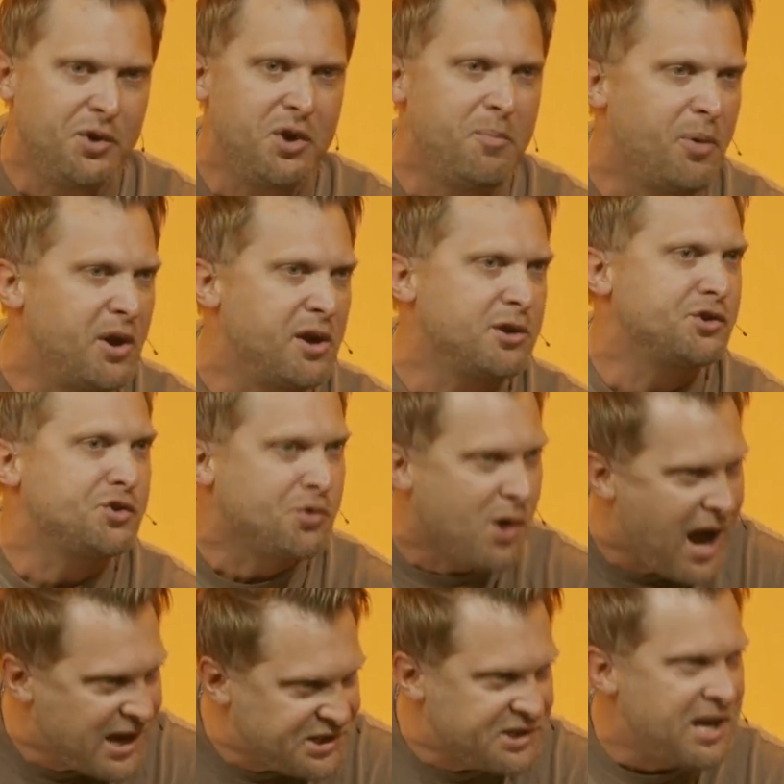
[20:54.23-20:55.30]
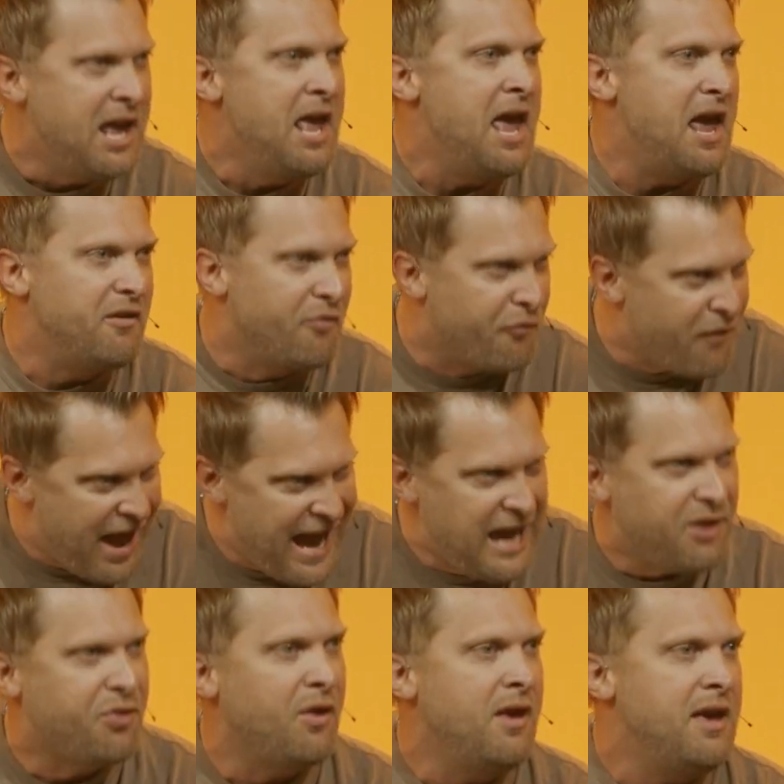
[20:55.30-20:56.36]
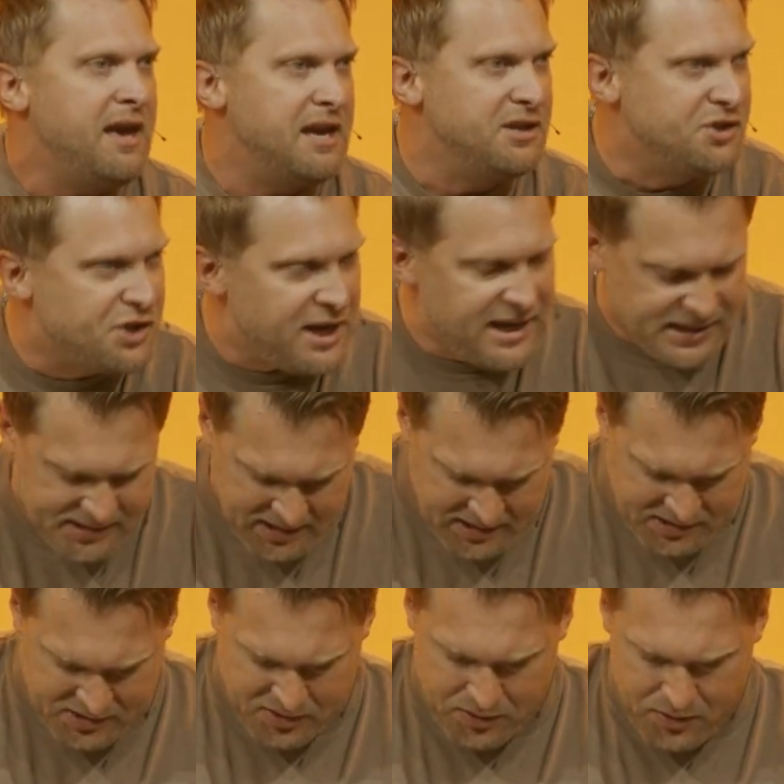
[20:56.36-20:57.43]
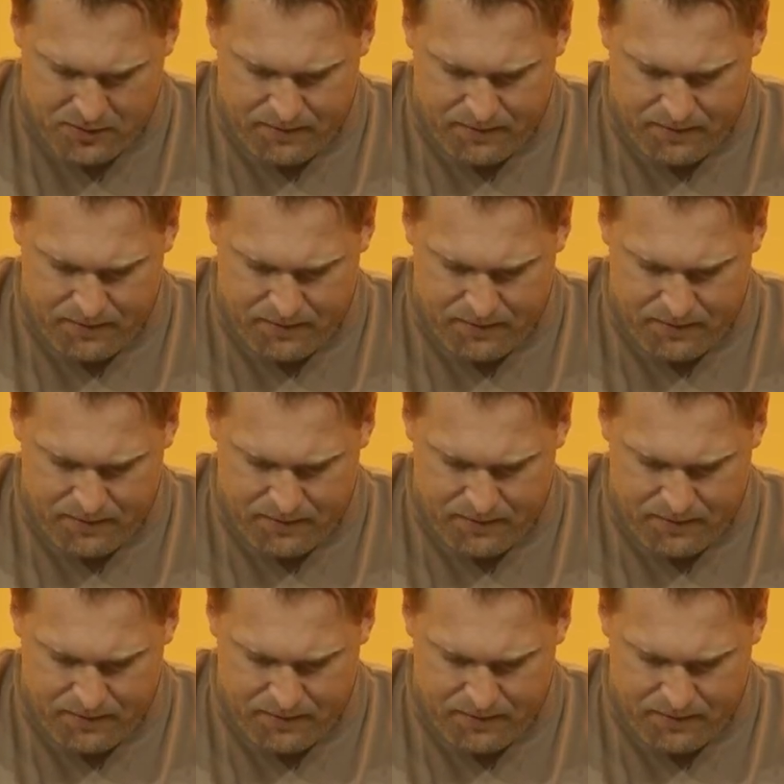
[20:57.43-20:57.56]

You put your trust and faith in Jesus